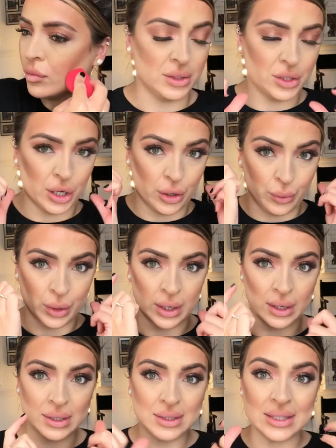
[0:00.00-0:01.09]
To
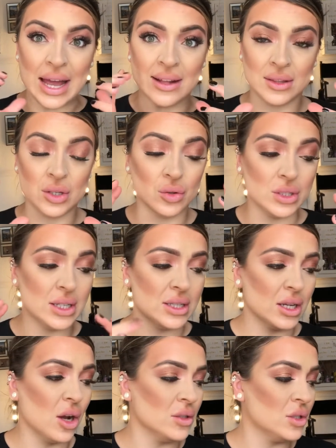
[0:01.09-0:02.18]
set underneath the
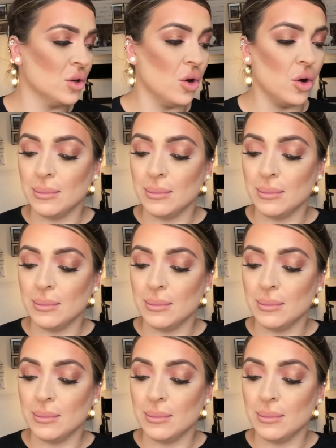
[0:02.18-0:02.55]
contour,